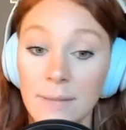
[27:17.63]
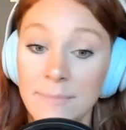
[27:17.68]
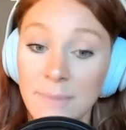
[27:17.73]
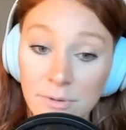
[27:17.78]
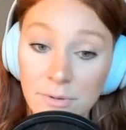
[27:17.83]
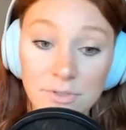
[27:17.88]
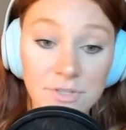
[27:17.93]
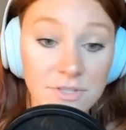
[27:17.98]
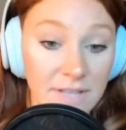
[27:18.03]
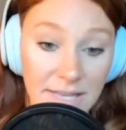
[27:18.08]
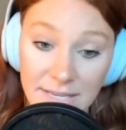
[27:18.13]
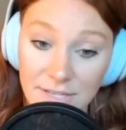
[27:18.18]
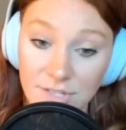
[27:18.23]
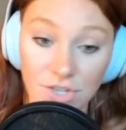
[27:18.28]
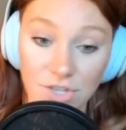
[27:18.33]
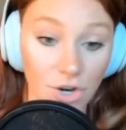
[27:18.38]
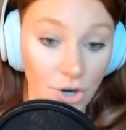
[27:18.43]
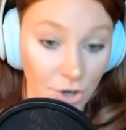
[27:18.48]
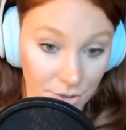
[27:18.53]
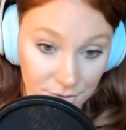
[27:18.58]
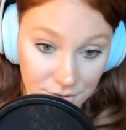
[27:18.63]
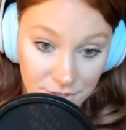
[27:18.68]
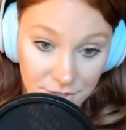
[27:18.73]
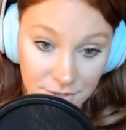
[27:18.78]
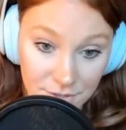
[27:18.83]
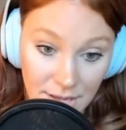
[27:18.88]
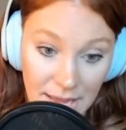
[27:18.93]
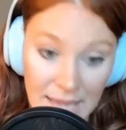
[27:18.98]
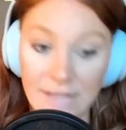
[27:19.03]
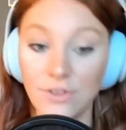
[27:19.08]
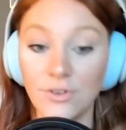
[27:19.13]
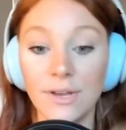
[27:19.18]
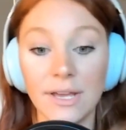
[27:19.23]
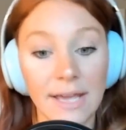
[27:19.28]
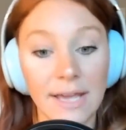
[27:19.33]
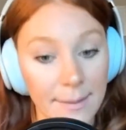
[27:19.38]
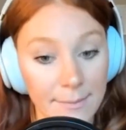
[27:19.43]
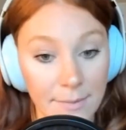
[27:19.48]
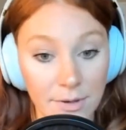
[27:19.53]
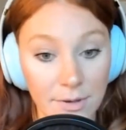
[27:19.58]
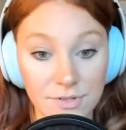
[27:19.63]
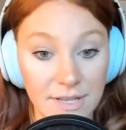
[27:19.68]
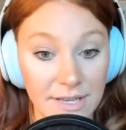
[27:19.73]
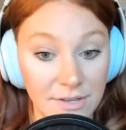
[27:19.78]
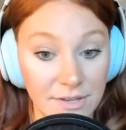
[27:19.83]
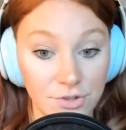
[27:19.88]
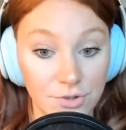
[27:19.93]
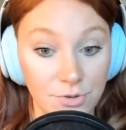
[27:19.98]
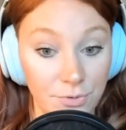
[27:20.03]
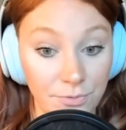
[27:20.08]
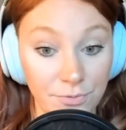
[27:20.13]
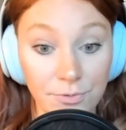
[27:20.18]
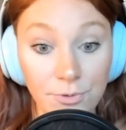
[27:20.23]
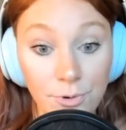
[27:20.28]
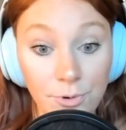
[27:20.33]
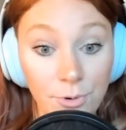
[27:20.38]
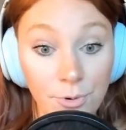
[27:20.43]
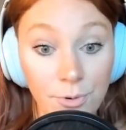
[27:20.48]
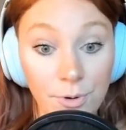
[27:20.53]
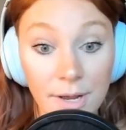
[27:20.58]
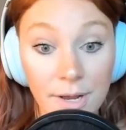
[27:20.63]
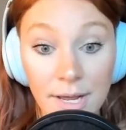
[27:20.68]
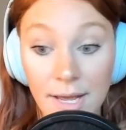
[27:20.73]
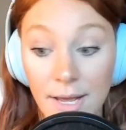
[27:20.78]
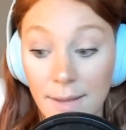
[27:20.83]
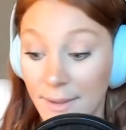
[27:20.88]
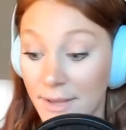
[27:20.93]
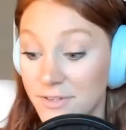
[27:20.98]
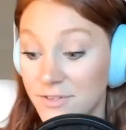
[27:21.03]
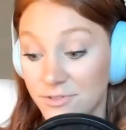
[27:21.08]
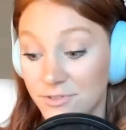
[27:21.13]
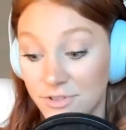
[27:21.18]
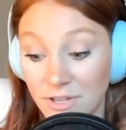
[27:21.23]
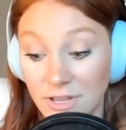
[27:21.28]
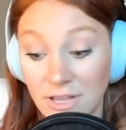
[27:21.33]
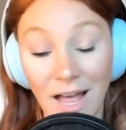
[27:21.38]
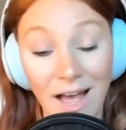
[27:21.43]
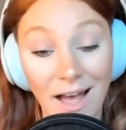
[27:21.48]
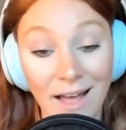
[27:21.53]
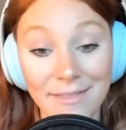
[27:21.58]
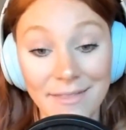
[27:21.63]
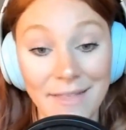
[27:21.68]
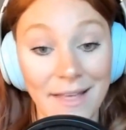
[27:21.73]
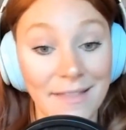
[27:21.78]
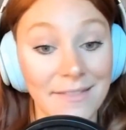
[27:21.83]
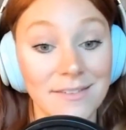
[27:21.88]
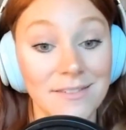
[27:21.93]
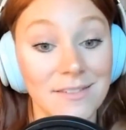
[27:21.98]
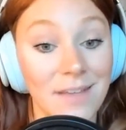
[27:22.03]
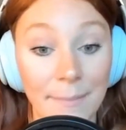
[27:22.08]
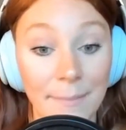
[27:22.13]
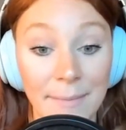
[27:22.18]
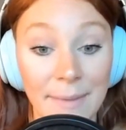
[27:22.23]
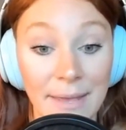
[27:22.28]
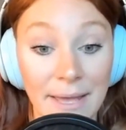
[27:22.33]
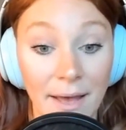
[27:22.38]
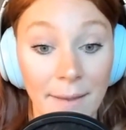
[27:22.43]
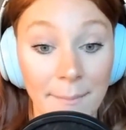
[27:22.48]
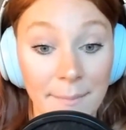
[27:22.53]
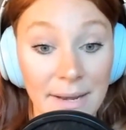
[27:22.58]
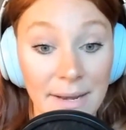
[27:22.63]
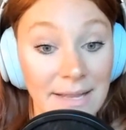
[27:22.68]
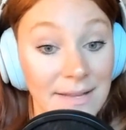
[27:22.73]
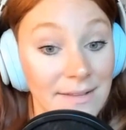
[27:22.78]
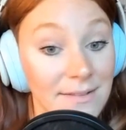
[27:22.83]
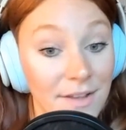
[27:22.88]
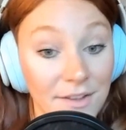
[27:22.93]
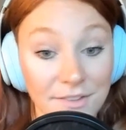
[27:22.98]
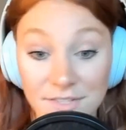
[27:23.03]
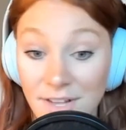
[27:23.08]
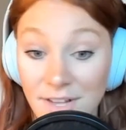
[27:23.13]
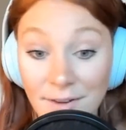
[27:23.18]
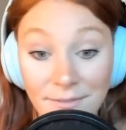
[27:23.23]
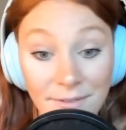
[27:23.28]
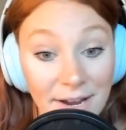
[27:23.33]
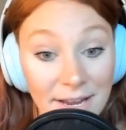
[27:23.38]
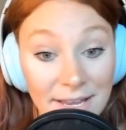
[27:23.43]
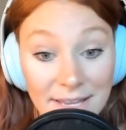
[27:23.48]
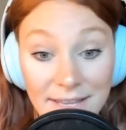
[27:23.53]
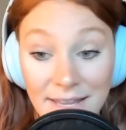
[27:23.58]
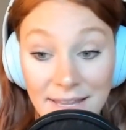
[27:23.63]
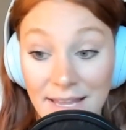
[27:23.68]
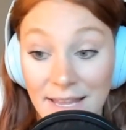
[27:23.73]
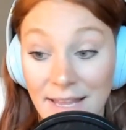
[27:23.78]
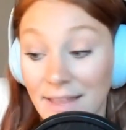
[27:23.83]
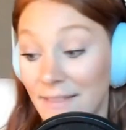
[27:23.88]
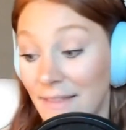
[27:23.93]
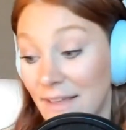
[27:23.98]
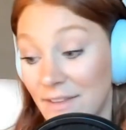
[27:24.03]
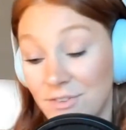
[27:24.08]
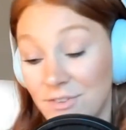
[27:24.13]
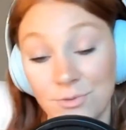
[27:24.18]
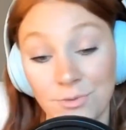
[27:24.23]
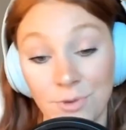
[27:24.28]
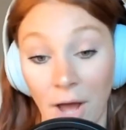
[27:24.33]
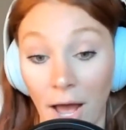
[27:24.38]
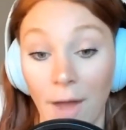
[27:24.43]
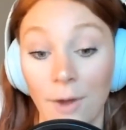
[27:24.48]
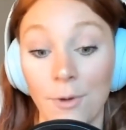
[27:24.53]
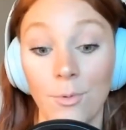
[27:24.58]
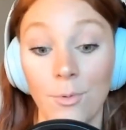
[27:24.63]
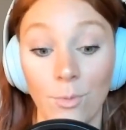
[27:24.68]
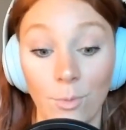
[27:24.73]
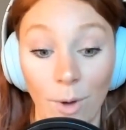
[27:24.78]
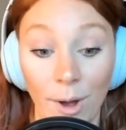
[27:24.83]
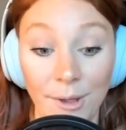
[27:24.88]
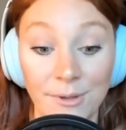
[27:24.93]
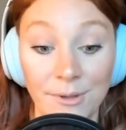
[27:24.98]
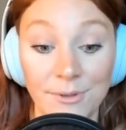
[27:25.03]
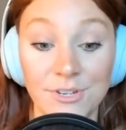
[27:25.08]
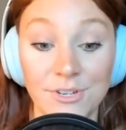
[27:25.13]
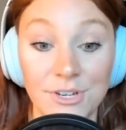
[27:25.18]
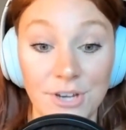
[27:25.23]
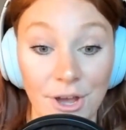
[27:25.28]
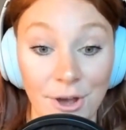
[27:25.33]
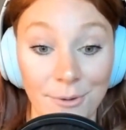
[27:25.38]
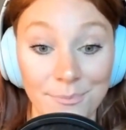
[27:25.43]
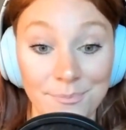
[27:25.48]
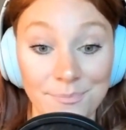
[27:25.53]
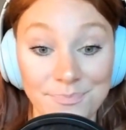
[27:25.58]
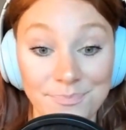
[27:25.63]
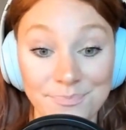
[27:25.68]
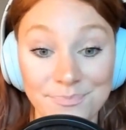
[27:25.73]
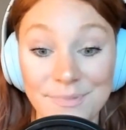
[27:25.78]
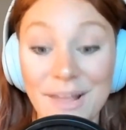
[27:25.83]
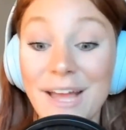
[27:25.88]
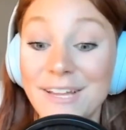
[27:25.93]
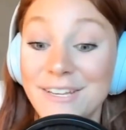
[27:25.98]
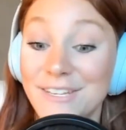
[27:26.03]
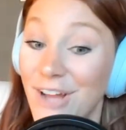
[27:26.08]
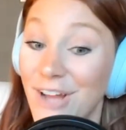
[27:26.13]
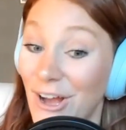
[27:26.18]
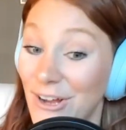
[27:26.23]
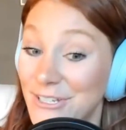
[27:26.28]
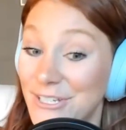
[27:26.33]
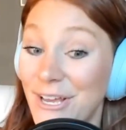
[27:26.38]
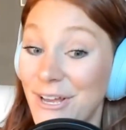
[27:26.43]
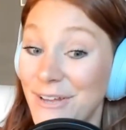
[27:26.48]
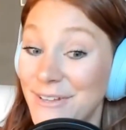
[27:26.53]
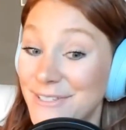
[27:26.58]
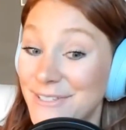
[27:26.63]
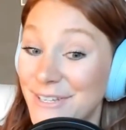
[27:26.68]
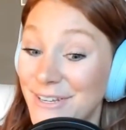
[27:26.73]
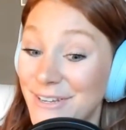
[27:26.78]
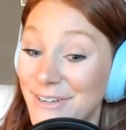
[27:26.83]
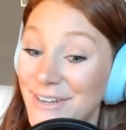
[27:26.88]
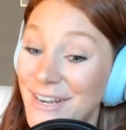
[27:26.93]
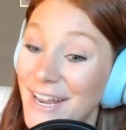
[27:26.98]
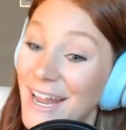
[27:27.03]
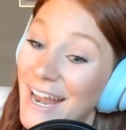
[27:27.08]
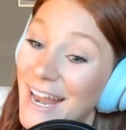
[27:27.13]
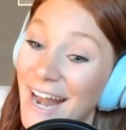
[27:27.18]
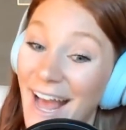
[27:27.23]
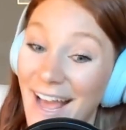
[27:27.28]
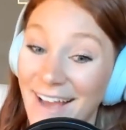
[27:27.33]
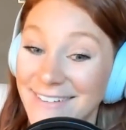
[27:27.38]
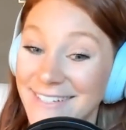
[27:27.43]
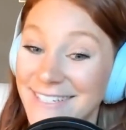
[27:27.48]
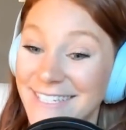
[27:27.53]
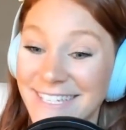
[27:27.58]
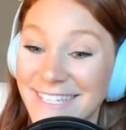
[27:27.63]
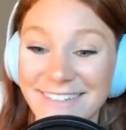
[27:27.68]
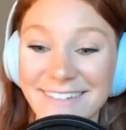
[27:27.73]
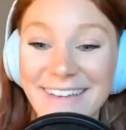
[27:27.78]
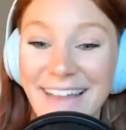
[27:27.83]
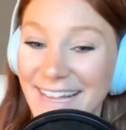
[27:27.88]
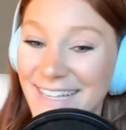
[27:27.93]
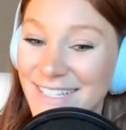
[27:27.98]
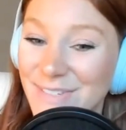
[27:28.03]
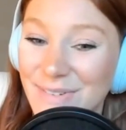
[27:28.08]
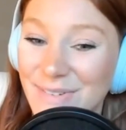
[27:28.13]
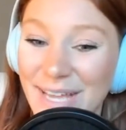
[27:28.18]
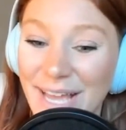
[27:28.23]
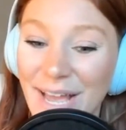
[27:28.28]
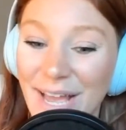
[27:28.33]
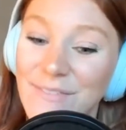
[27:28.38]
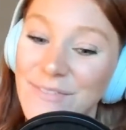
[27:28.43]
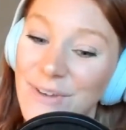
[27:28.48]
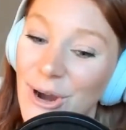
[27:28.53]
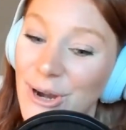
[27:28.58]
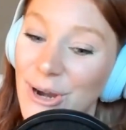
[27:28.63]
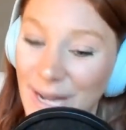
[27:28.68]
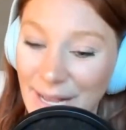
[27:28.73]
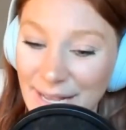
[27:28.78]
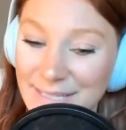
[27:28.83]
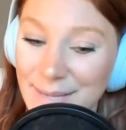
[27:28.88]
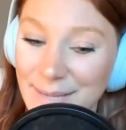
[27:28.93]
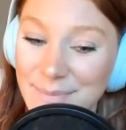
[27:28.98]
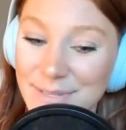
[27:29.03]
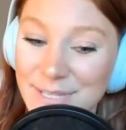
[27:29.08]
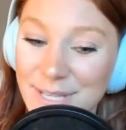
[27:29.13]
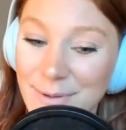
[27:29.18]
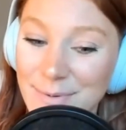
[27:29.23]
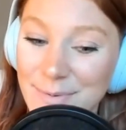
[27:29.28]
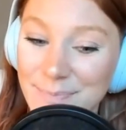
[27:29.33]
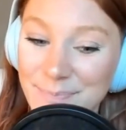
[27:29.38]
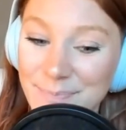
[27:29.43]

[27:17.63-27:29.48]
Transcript: Most things aren't, and you can get most things through food because there's a lot that the supplement company does not regulate and they do not want you to know. Talk to y'all soon, and I will see you next week for our next episode.